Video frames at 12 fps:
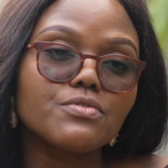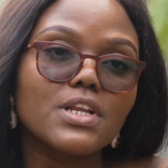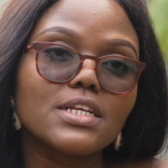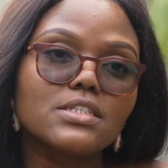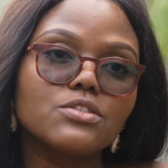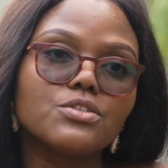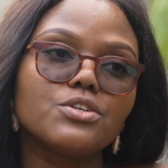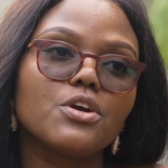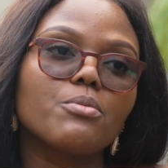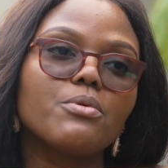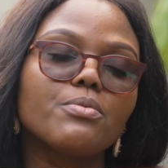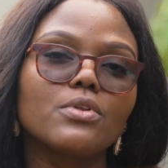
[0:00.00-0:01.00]
relating to
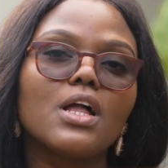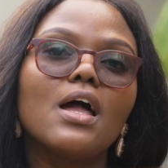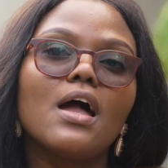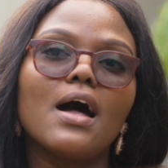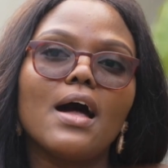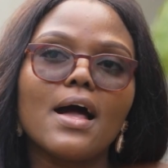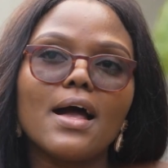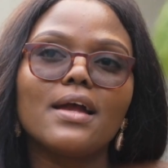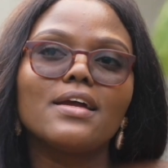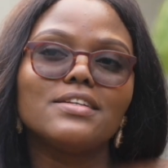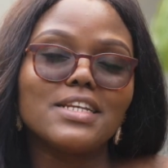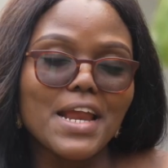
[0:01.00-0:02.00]
young people
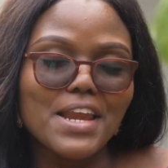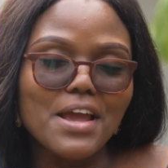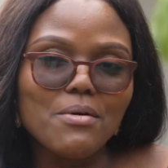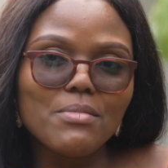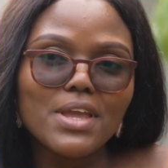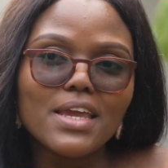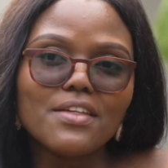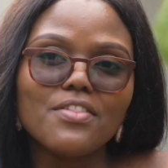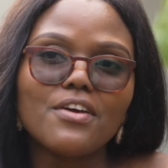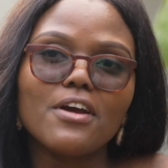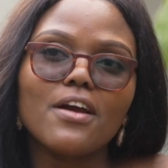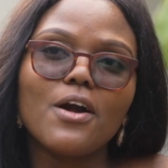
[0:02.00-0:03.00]
are dynamic,
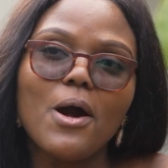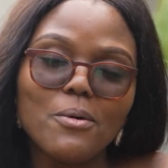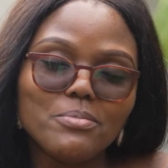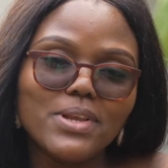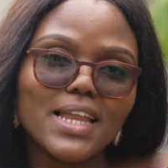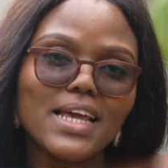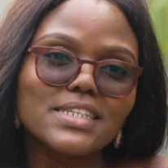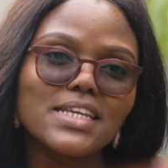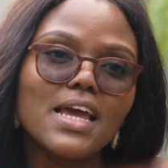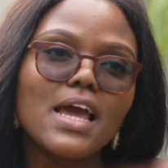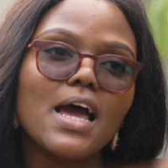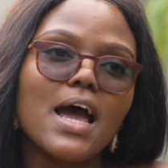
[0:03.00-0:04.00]
they are complex,
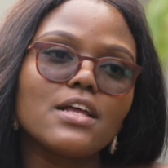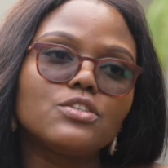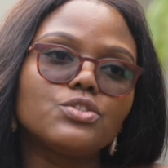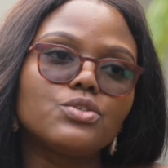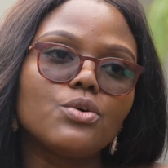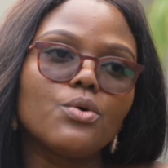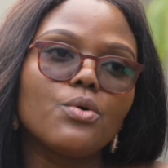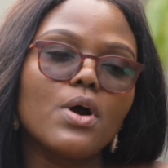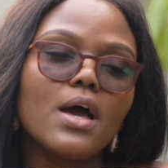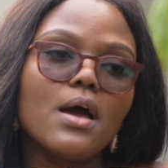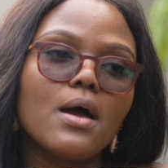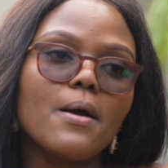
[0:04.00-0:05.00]
and so
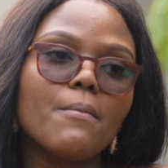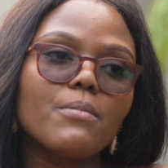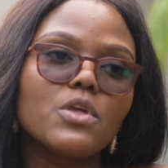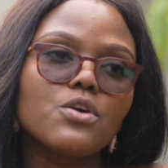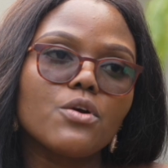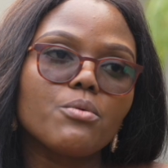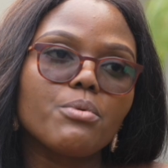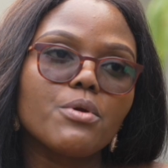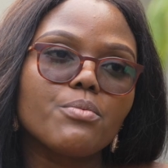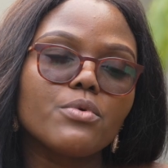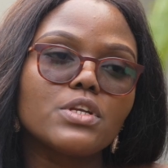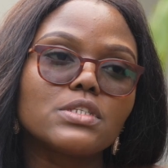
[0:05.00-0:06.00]
young
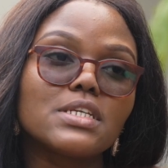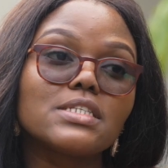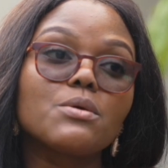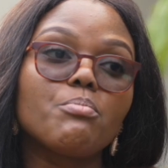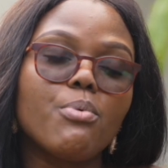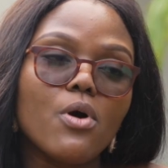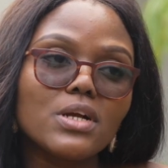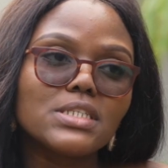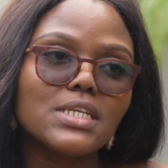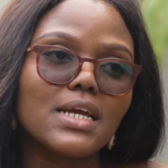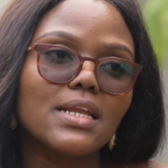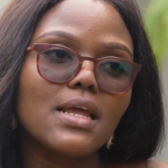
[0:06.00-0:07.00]
people, it's
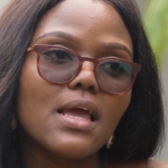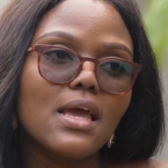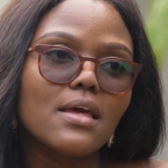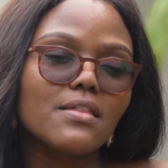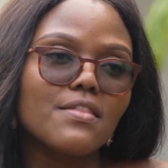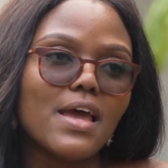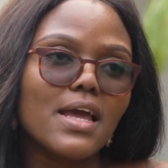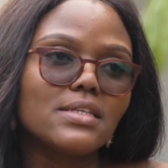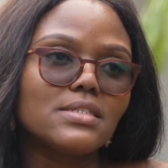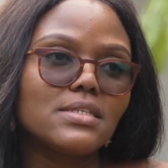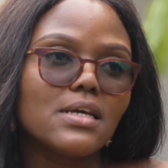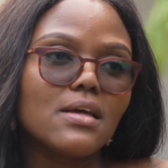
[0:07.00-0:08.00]
important
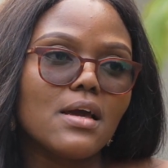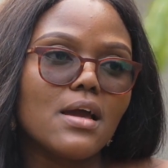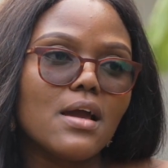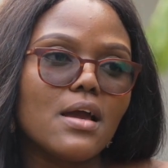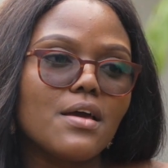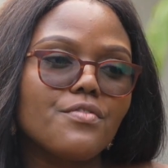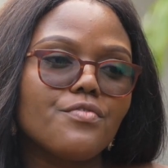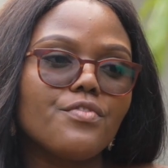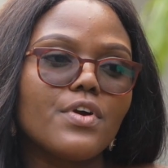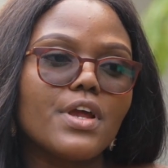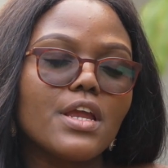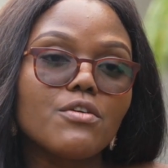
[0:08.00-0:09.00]
that
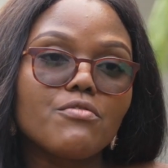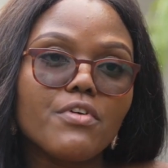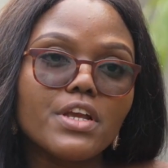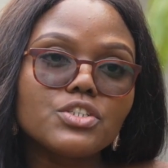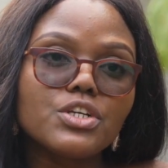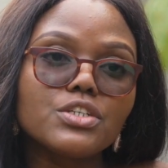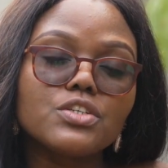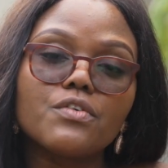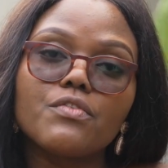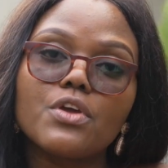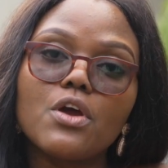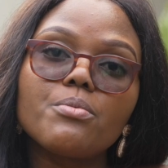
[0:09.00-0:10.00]
the innovations
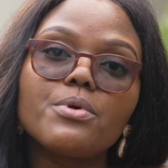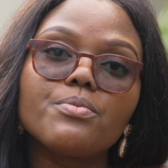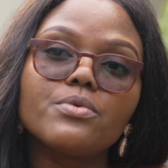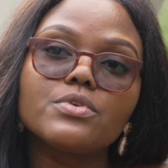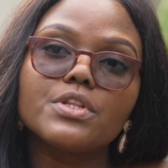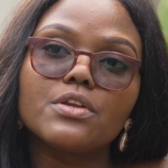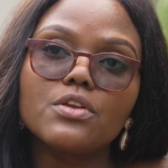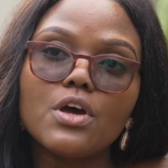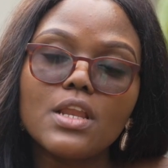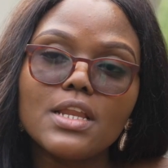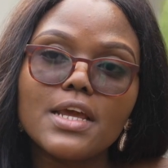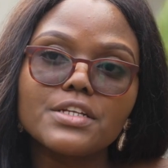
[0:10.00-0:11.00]
of the young people, the
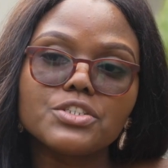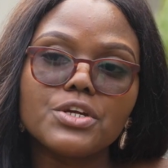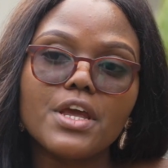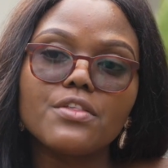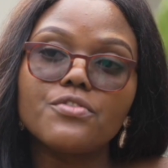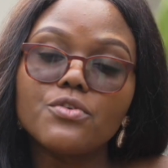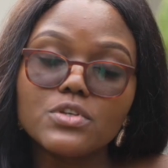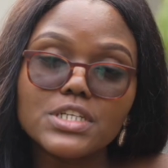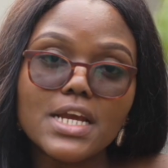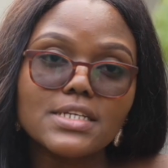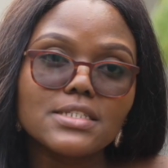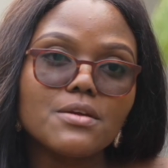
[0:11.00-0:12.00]
knowledge, their
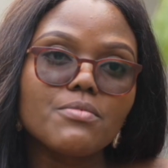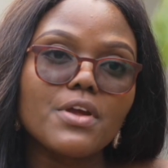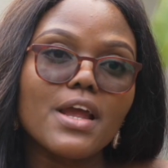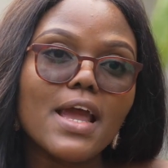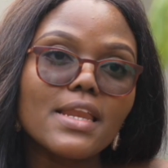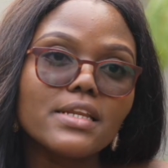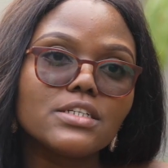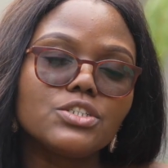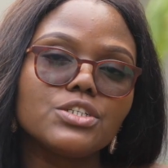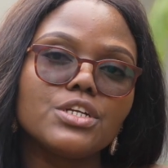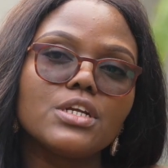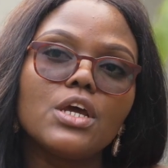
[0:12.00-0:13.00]
enthusiasm, their
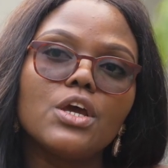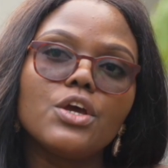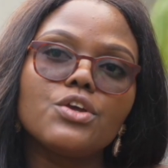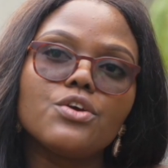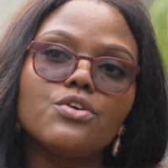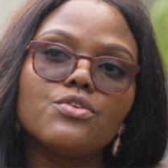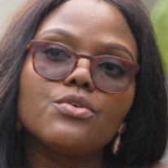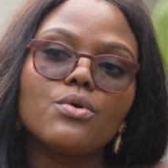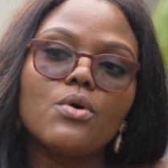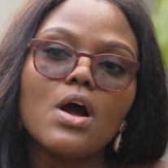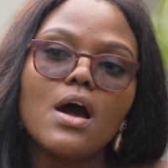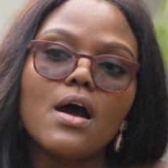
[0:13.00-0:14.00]
energy,
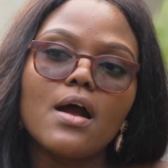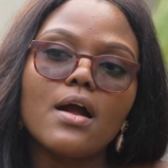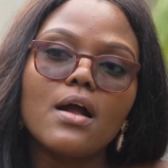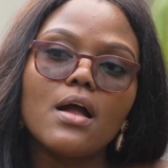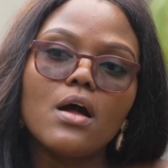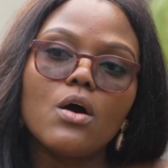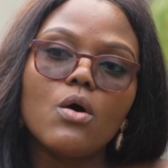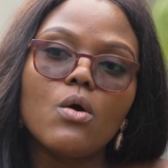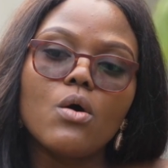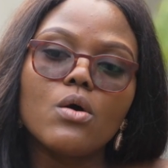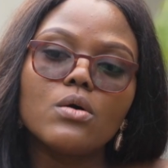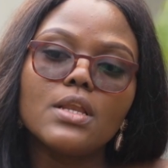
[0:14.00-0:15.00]
are
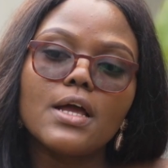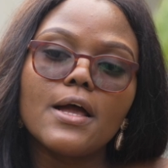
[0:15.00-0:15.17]
all